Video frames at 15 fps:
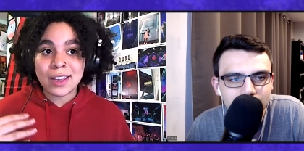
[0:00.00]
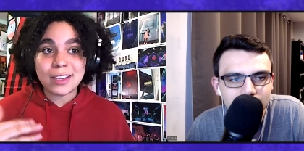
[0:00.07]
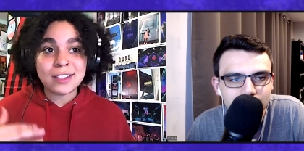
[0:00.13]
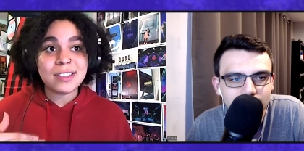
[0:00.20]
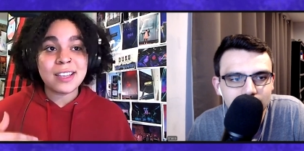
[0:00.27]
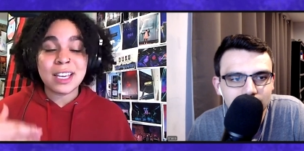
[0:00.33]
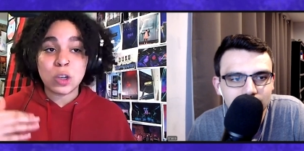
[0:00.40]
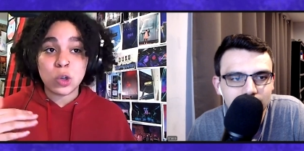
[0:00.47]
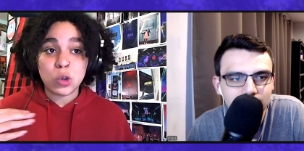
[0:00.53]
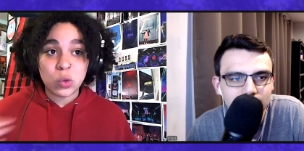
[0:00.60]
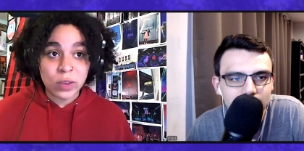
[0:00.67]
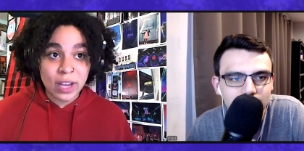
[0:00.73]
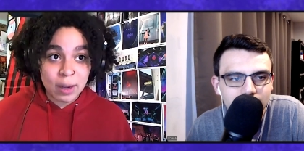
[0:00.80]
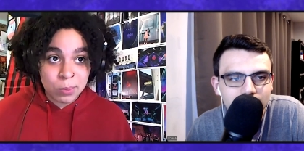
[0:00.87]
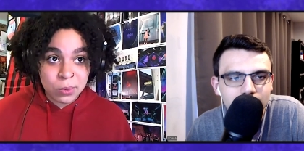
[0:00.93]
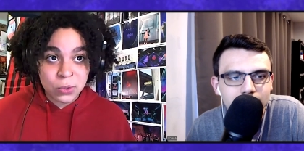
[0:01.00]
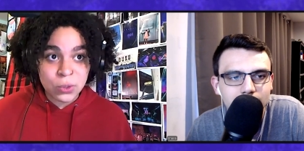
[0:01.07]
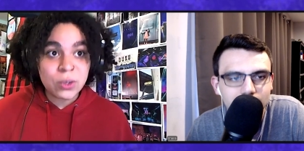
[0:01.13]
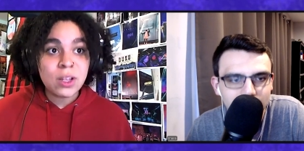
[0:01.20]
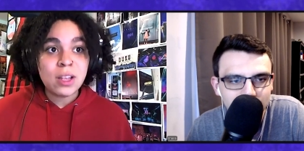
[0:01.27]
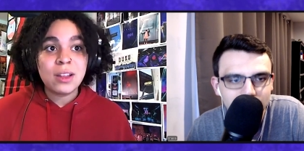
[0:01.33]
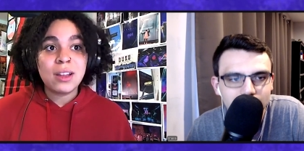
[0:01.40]
Speaker 1: it is
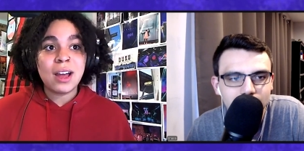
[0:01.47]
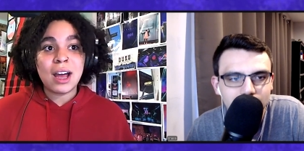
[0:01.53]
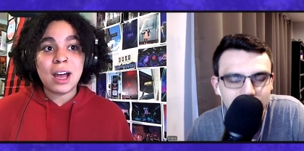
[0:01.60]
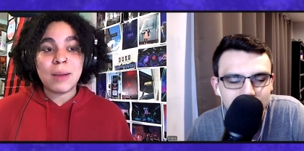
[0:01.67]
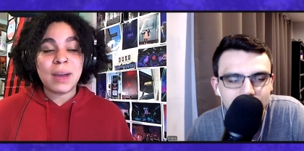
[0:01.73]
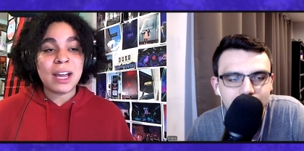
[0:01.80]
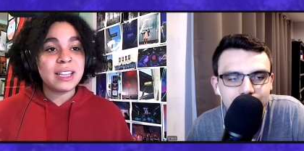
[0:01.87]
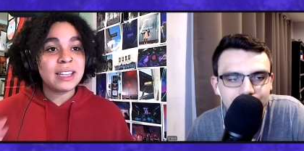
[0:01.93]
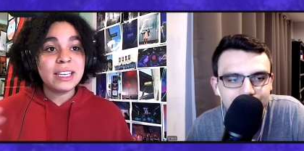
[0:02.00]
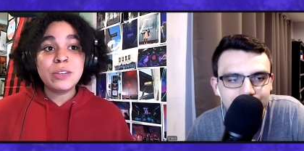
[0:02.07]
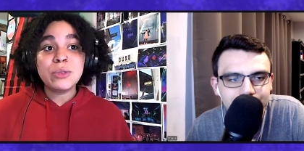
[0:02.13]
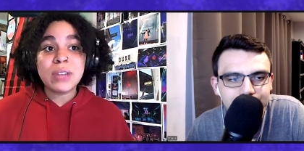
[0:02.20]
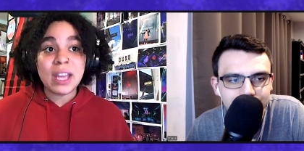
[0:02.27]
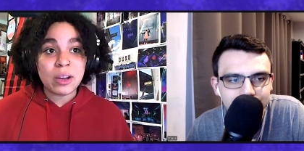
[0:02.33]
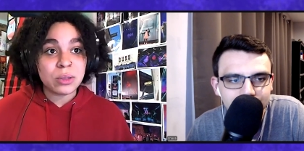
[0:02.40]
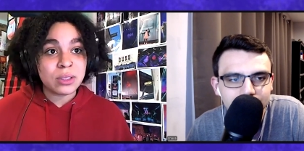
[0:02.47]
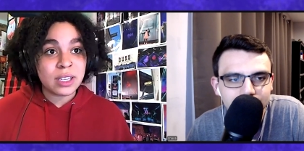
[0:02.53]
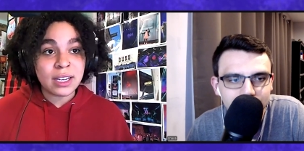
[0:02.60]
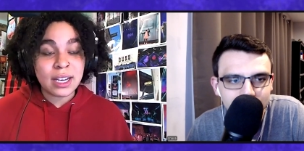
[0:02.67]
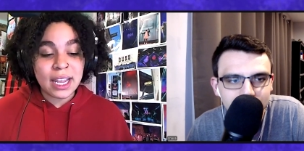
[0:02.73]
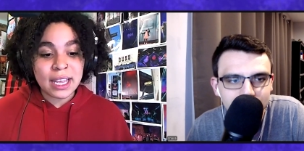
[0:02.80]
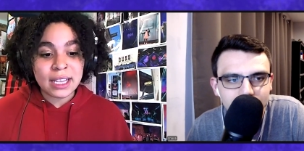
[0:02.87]
incredible. Um I think you nailed
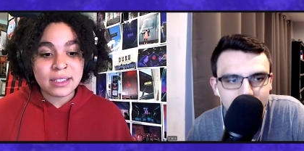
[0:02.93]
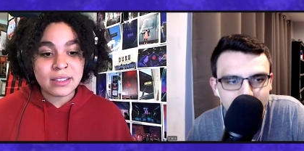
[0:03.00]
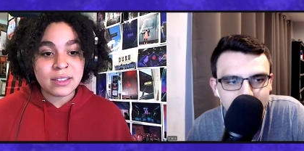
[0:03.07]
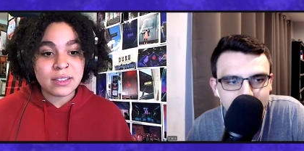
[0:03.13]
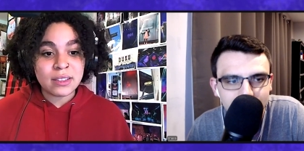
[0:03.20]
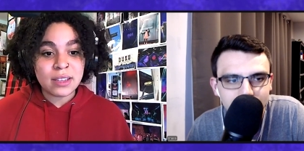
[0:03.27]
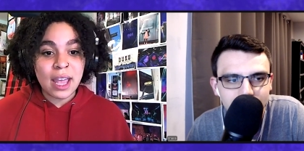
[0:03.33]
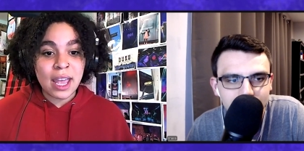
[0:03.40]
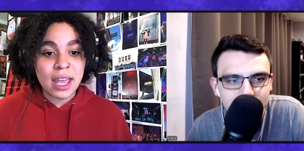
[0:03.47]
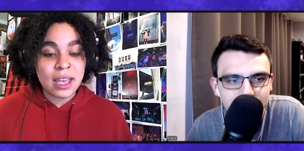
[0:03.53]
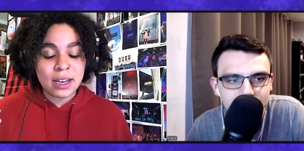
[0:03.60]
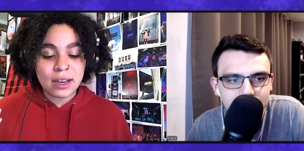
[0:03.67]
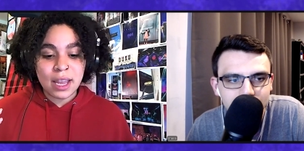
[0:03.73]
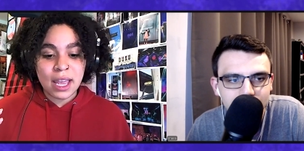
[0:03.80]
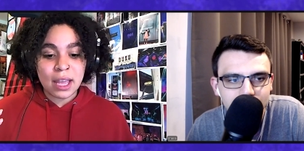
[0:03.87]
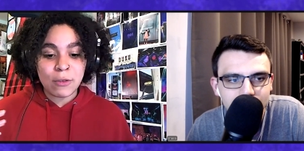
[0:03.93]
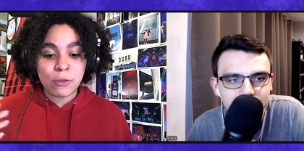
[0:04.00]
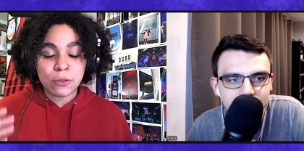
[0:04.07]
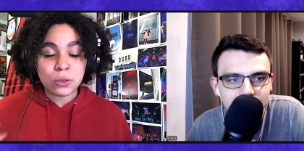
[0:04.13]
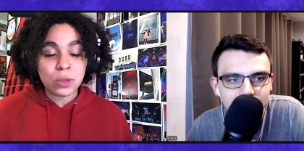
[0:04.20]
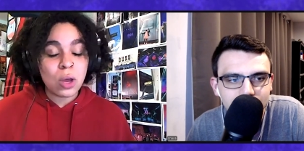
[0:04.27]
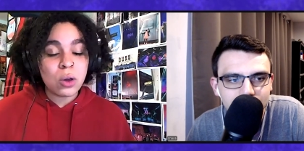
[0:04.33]
it. It's it it
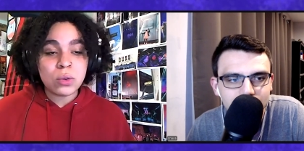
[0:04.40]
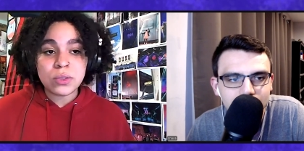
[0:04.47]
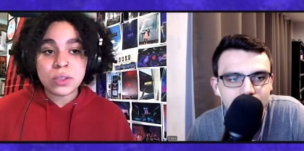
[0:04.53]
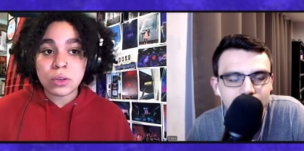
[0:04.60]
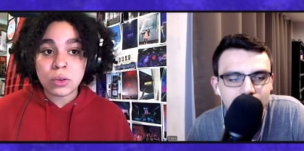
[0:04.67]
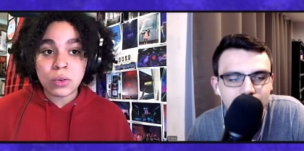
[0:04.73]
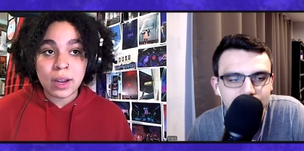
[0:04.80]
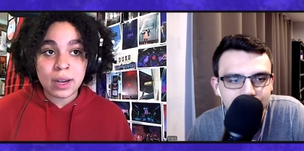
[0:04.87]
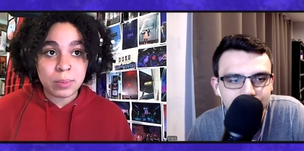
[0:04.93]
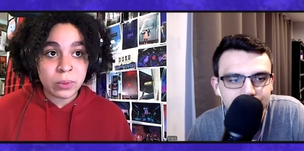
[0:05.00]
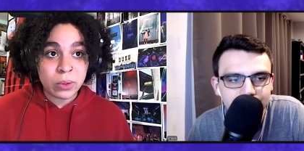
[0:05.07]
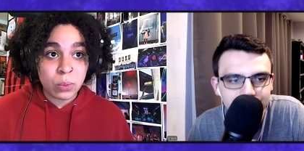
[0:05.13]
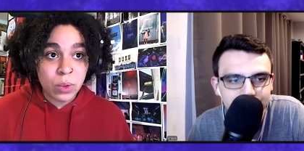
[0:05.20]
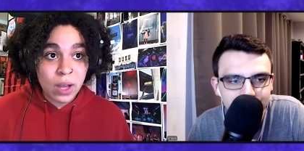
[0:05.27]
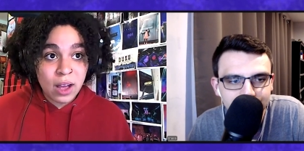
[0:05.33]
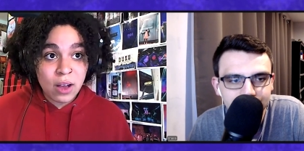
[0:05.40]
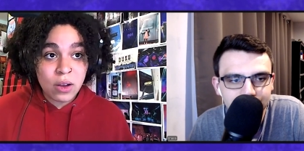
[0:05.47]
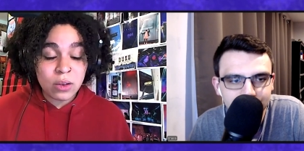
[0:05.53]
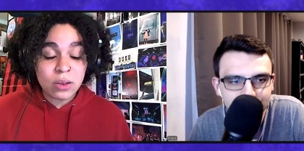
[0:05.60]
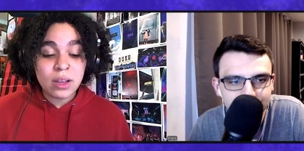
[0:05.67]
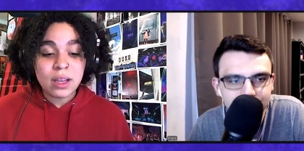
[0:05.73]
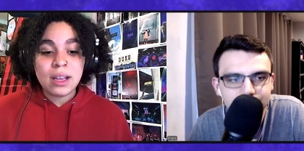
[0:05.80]
flows incredibly
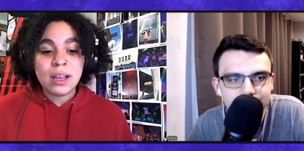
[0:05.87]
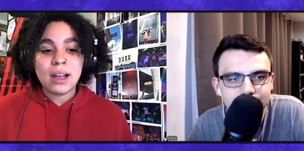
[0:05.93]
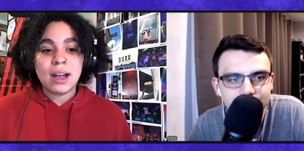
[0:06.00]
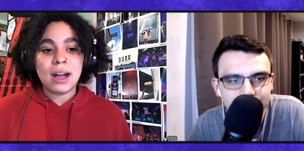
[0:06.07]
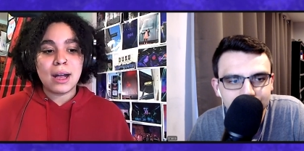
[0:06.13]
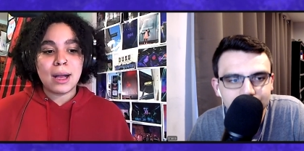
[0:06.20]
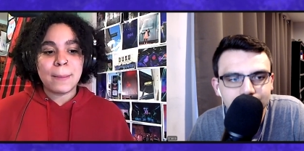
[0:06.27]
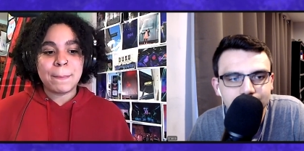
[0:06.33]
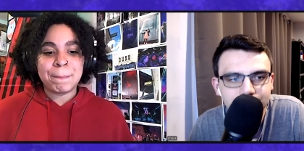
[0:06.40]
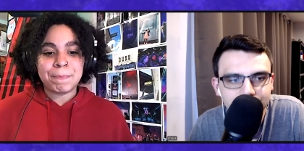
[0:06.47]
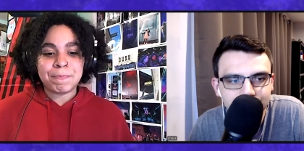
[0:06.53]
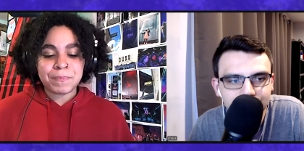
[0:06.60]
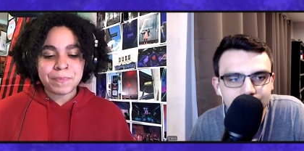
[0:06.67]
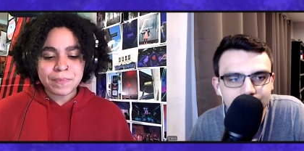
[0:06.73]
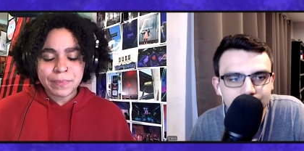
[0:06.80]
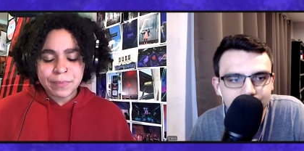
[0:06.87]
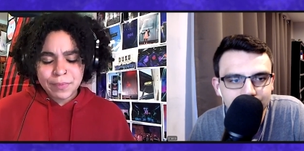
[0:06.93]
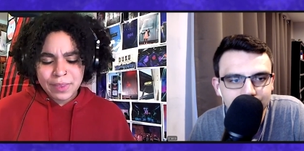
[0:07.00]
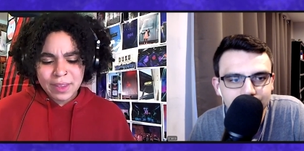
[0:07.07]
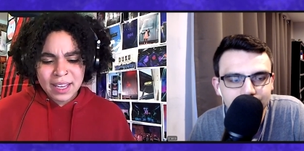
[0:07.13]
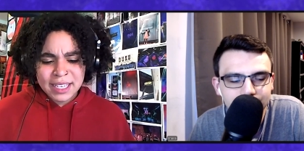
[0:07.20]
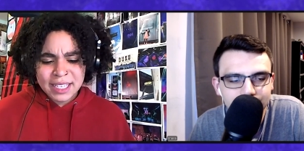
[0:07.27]
well. Um
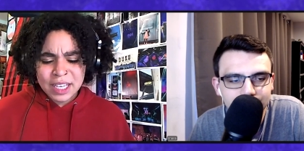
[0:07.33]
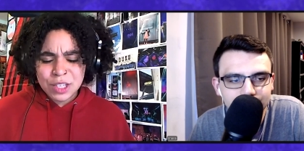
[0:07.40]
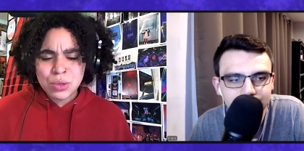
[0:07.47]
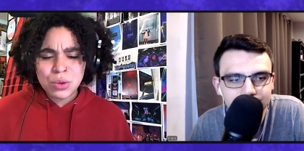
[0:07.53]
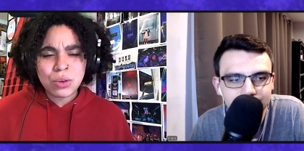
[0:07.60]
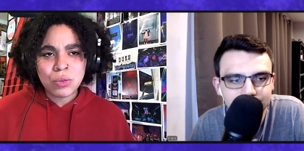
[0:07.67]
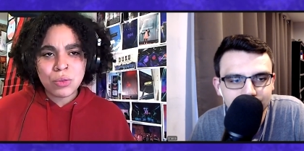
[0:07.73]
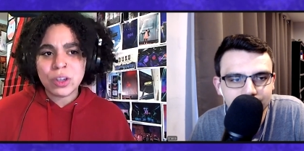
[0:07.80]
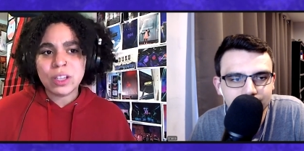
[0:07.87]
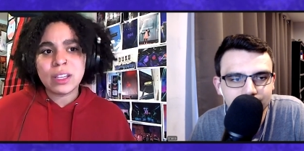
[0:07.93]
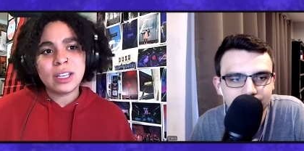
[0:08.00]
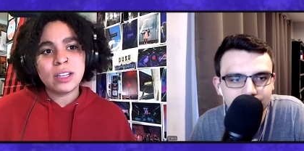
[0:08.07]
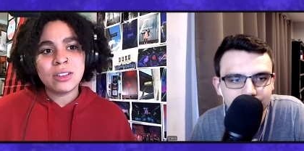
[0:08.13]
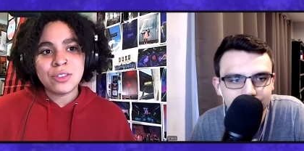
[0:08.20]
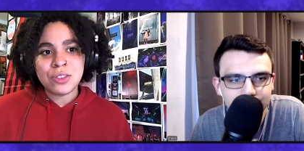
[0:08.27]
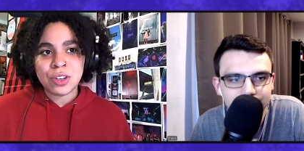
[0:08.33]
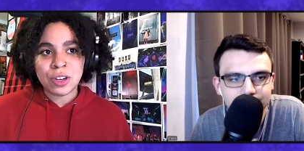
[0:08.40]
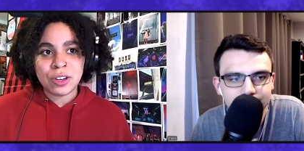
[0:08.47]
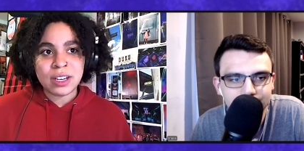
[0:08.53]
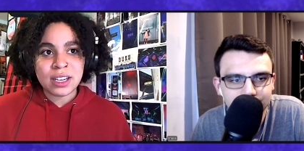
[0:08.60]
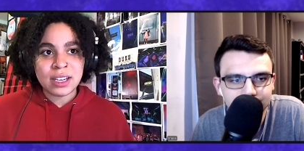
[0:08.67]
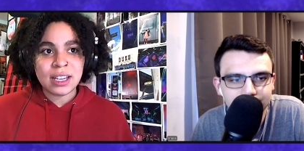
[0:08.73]
it takes you on a really good
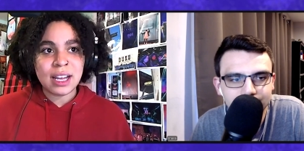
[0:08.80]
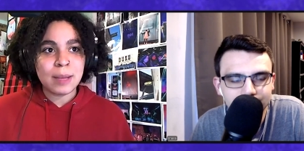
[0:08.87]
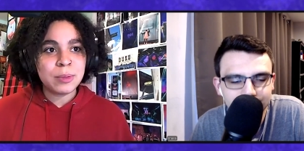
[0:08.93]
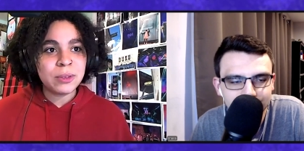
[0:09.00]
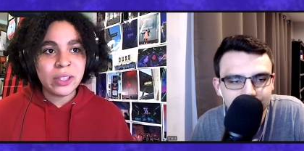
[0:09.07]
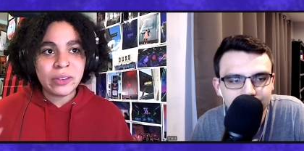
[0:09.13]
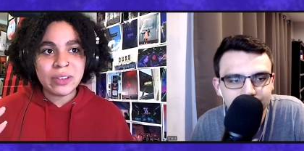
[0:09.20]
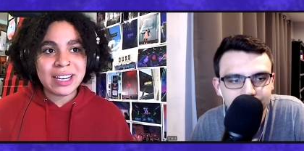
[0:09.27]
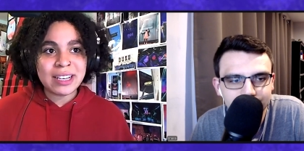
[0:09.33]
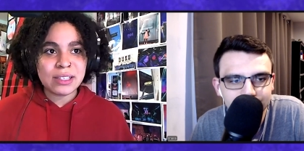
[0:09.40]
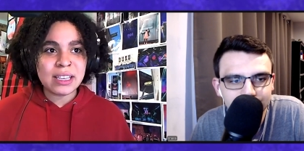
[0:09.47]
journey. I believe it is